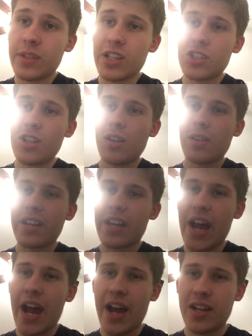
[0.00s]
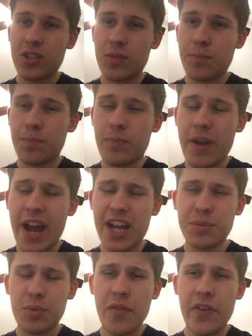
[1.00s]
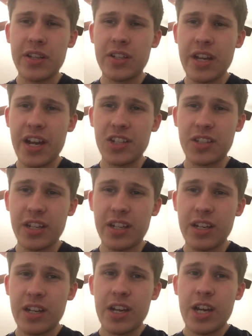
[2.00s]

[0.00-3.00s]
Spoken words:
It's not like as perfect as like